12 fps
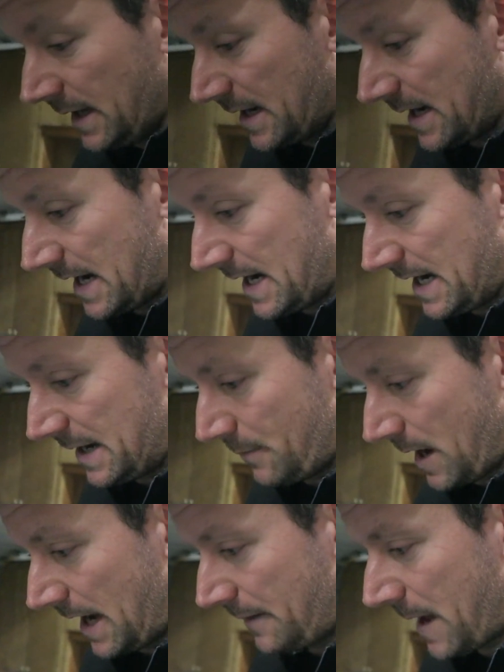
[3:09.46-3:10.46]

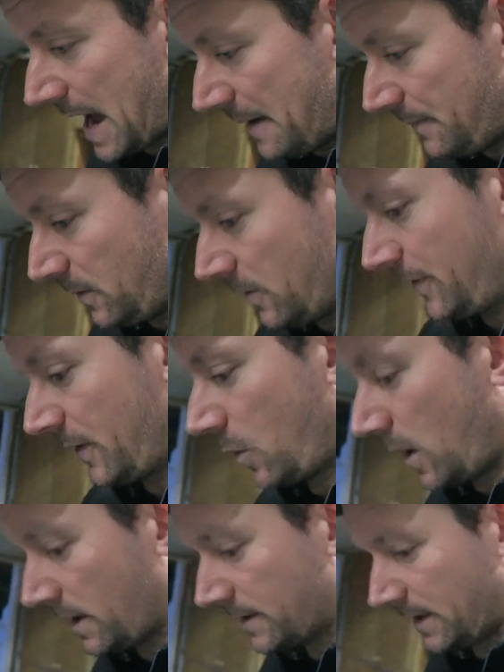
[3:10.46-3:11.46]
I'm happy with the
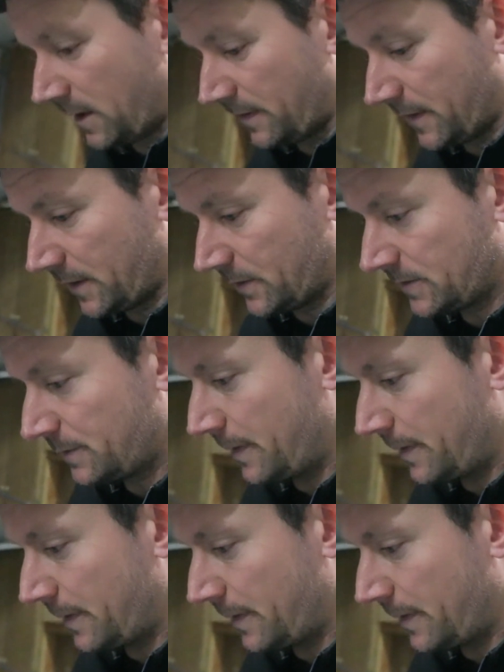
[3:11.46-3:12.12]
quality on those.